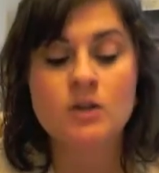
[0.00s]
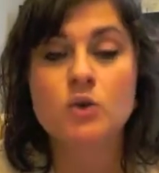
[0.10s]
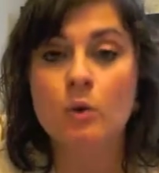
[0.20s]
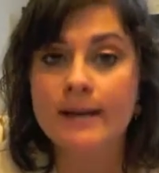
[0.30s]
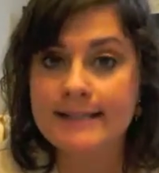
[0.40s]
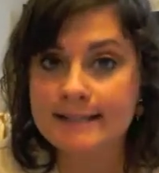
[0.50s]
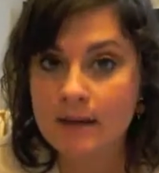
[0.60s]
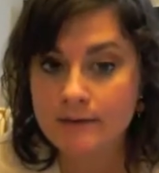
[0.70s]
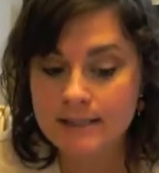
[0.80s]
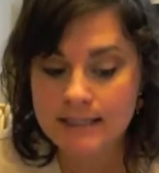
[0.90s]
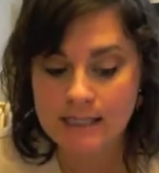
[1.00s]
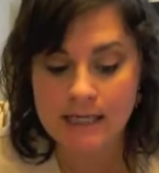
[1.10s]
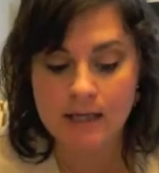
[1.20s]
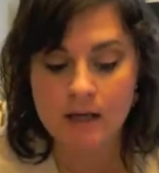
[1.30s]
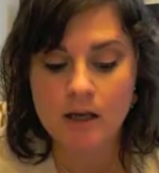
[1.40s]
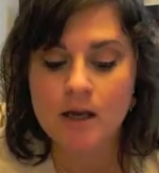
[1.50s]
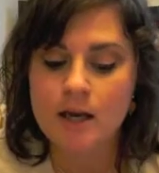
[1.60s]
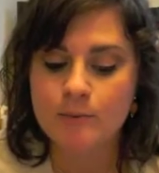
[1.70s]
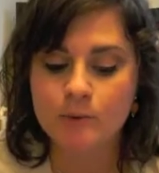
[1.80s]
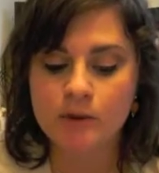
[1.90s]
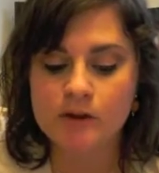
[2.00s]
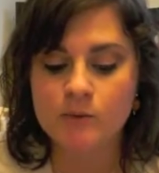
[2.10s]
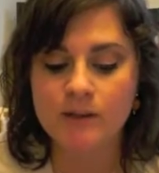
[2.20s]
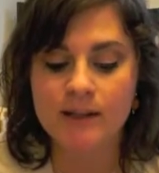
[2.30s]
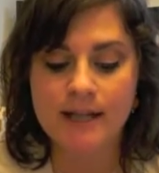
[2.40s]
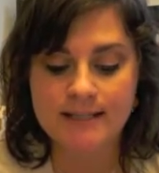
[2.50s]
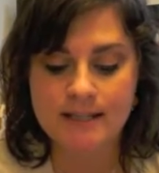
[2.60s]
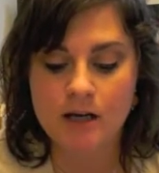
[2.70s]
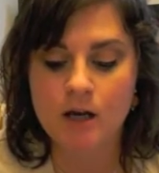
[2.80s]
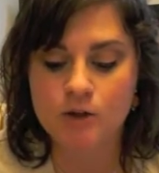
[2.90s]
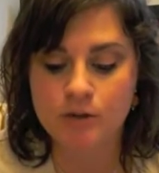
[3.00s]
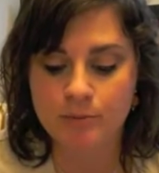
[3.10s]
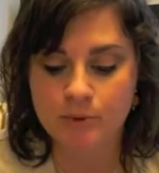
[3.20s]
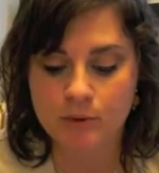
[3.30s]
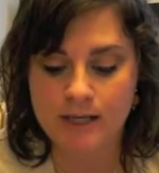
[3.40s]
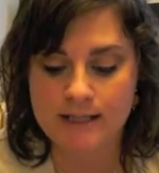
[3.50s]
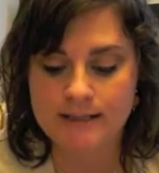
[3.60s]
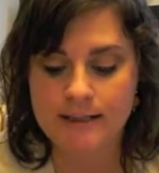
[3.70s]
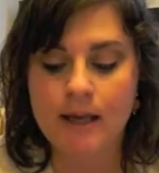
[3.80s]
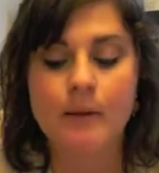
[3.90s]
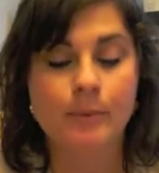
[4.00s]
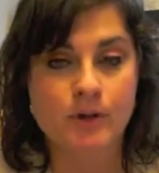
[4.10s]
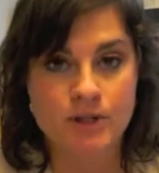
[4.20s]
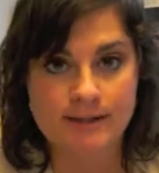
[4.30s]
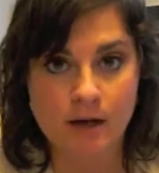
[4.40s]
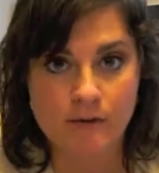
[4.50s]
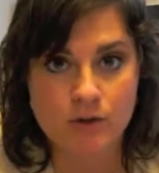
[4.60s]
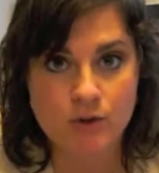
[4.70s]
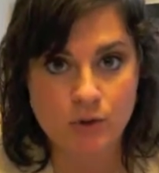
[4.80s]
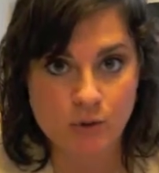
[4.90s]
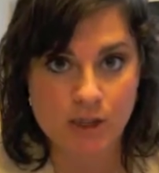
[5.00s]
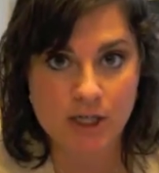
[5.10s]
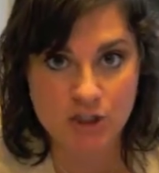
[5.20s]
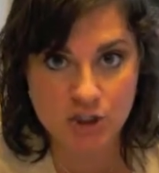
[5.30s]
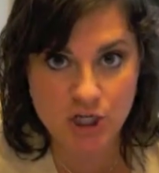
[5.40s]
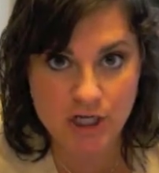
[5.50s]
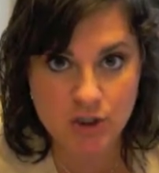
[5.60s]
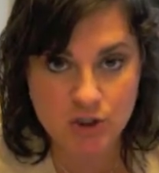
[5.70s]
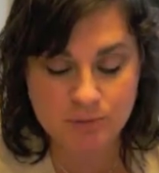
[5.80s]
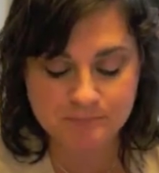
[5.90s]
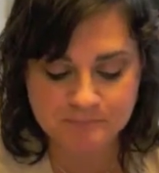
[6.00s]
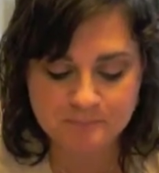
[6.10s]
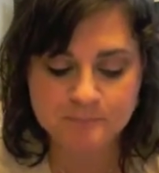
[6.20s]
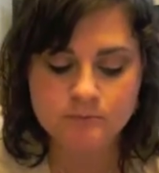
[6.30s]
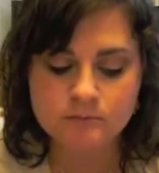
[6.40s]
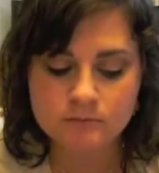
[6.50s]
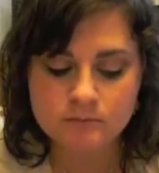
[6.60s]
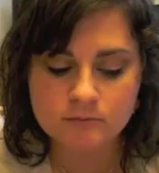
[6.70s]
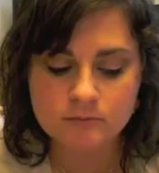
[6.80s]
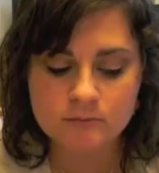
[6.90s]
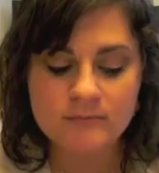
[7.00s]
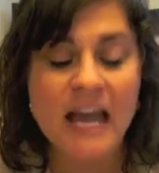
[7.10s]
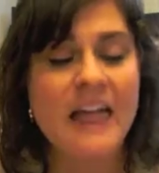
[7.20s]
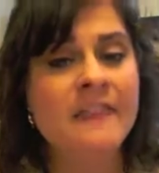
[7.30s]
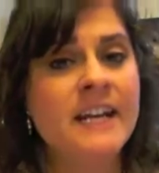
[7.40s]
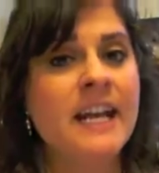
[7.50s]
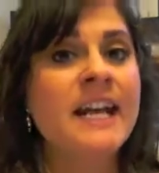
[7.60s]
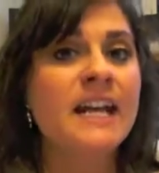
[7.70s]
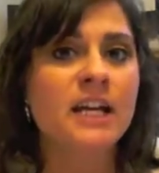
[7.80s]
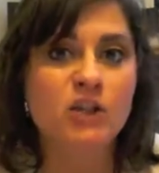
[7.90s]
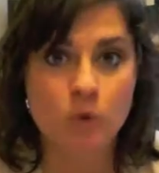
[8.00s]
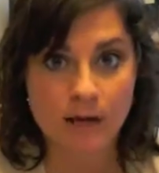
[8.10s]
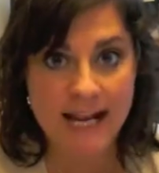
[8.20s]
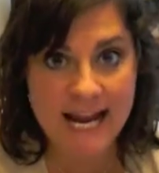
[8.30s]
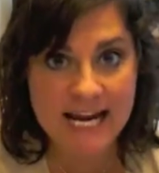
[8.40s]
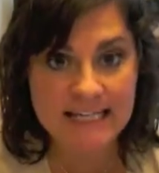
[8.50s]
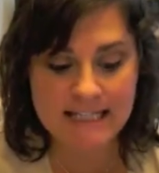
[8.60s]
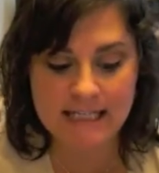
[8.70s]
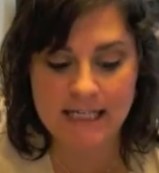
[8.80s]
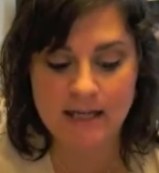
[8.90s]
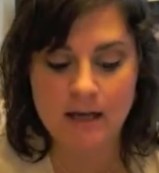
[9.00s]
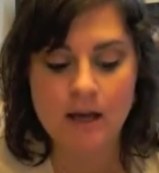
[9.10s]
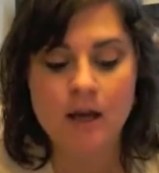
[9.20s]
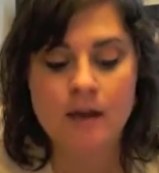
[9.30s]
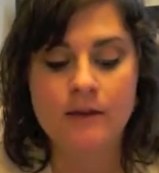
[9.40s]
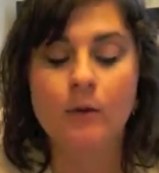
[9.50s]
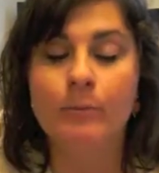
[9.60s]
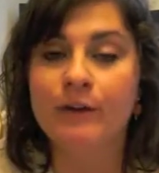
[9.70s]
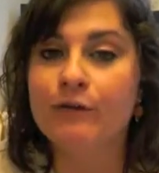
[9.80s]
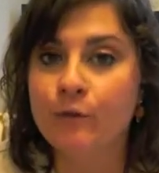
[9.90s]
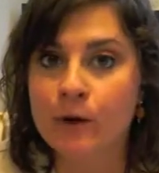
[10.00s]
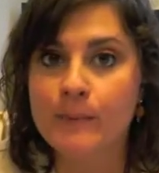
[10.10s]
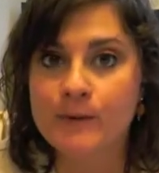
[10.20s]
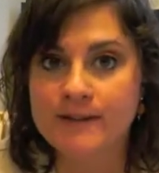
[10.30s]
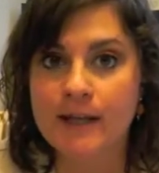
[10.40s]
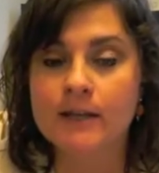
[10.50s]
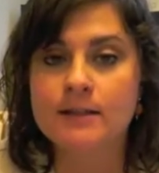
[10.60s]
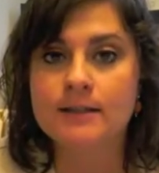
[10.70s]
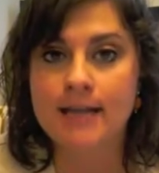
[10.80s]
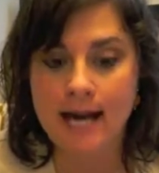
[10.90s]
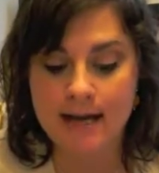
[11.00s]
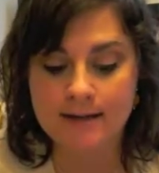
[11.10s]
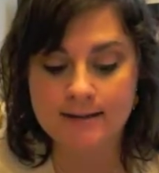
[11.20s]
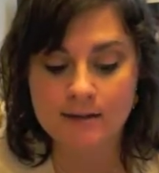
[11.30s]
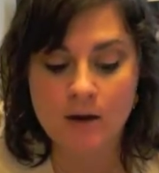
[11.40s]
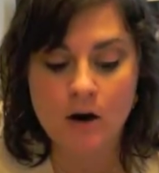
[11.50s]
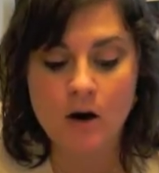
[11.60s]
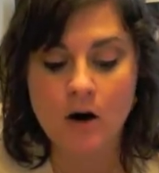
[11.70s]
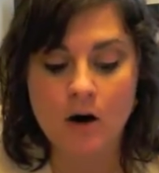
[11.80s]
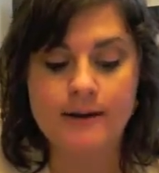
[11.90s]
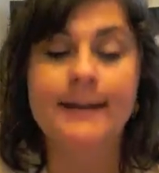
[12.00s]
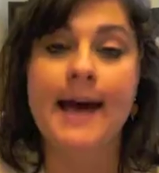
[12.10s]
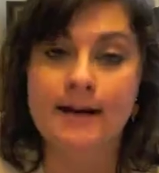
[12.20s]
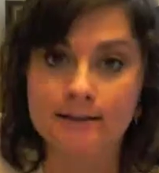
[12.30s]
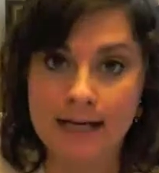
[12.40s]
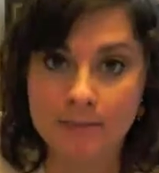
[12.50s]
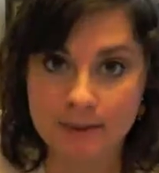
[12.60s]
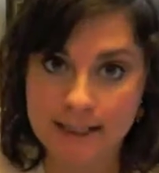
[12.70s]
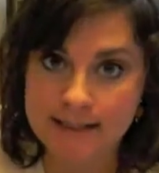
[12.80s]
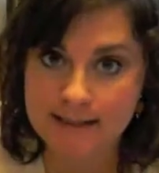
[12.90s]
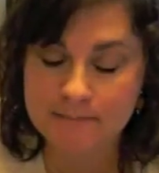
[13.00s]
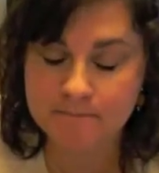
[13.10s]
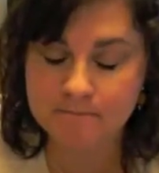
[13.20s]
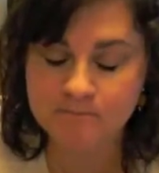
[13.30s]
2017, employers with less than 100 employees can purchase coverage through the exchange. And then in 2018, there will be a 40% tax on Cadillac plans.